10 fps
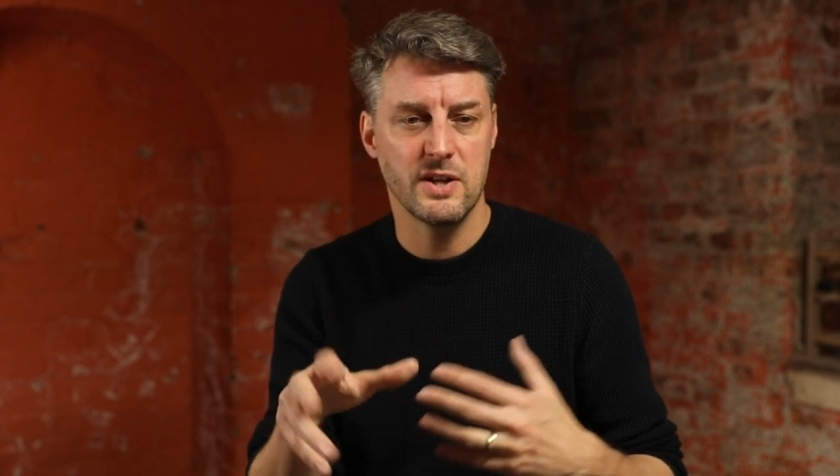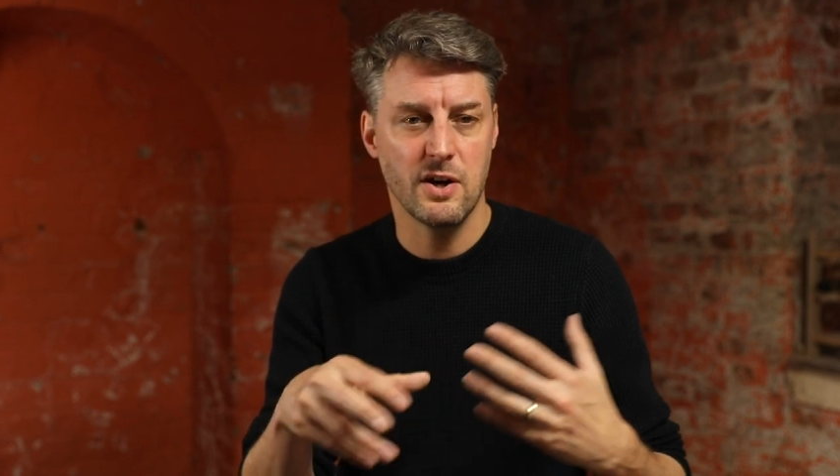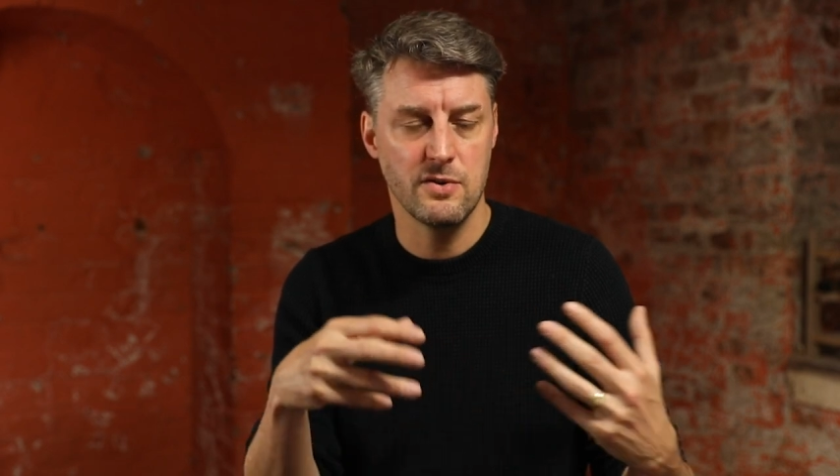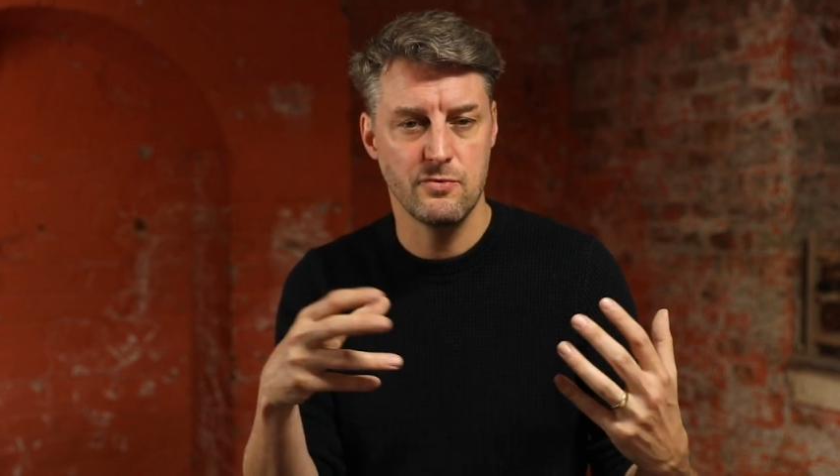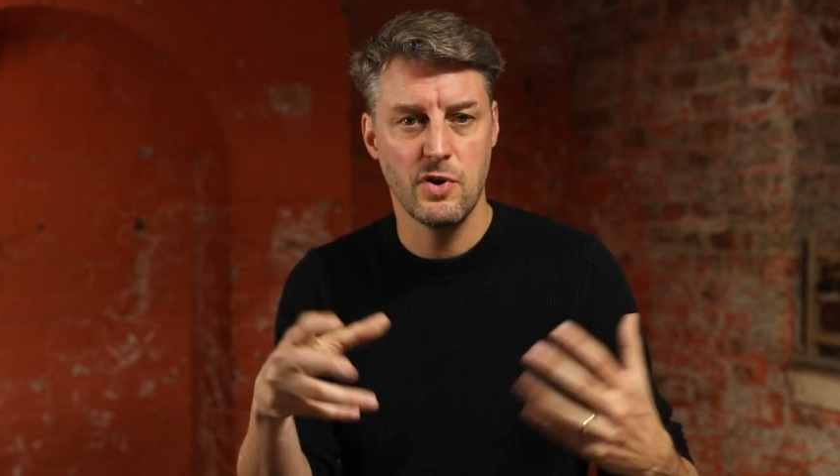they
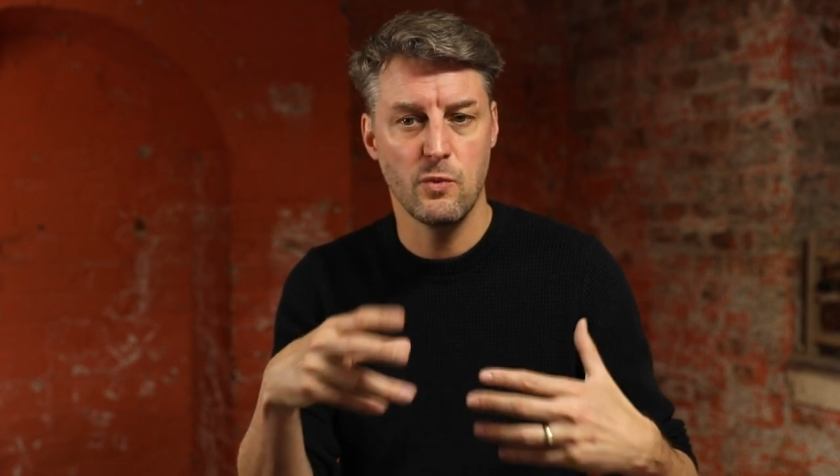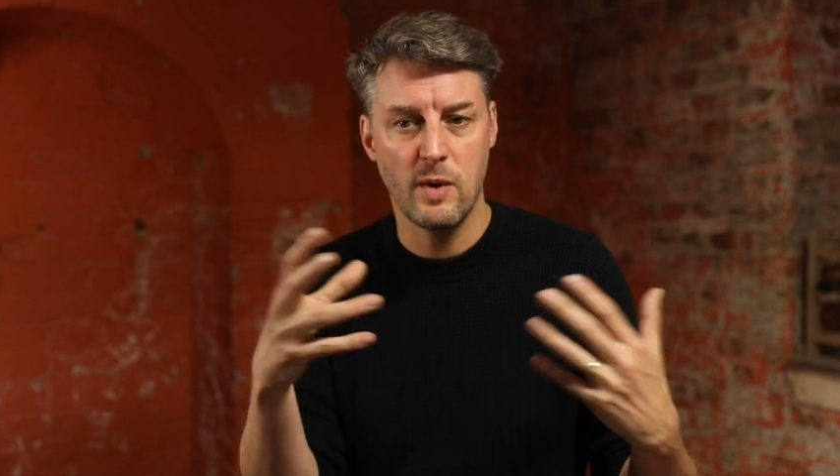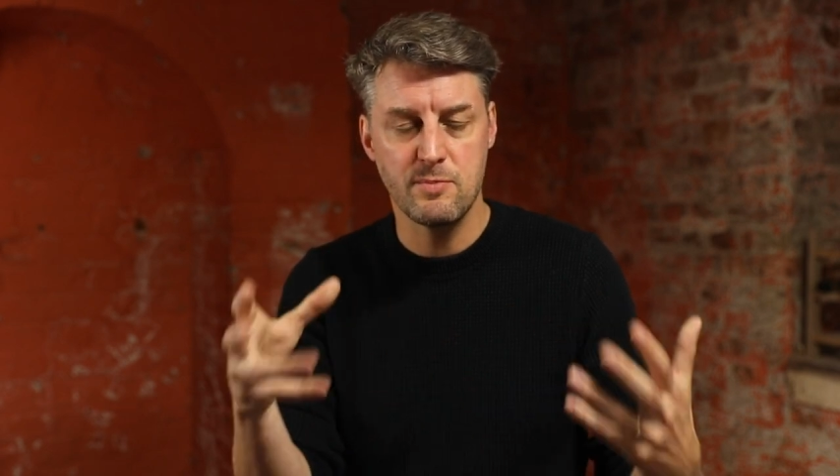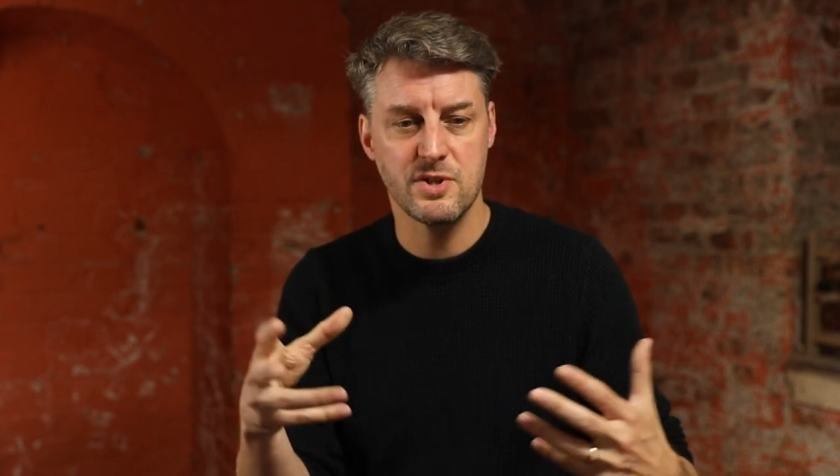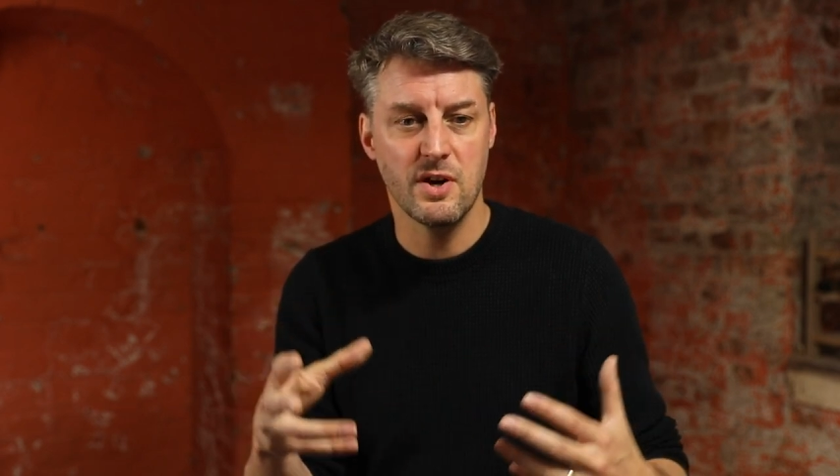kind of run
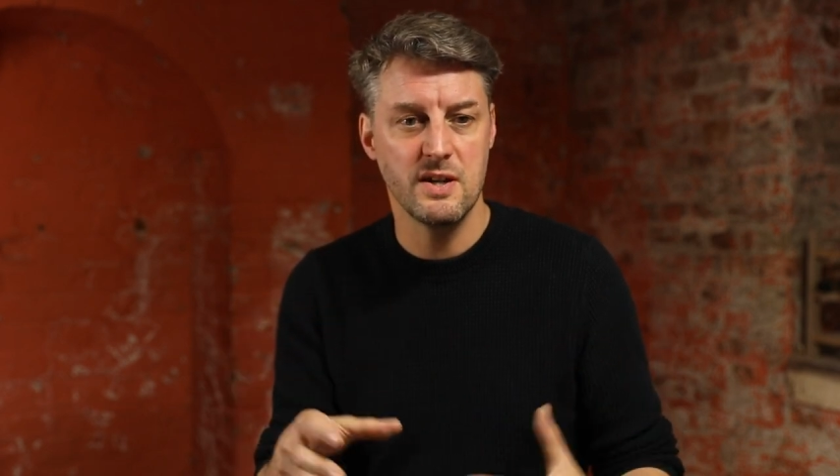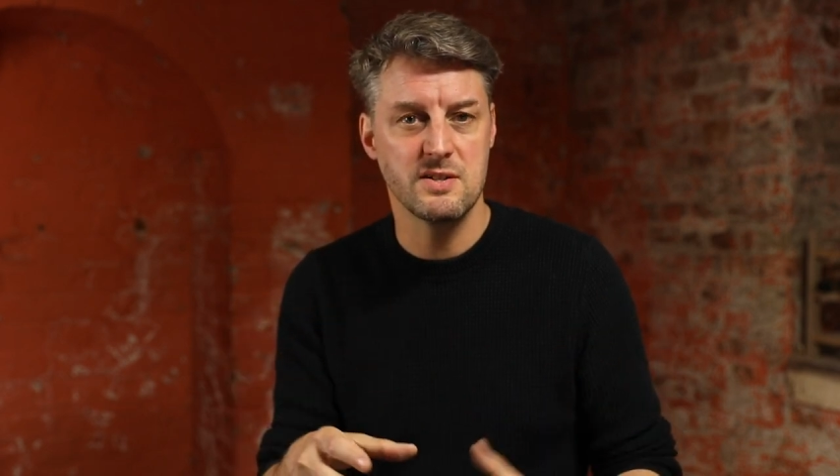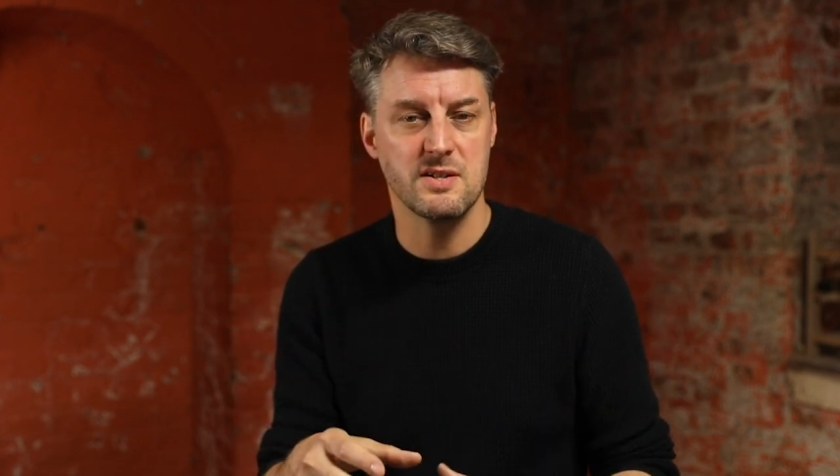websites.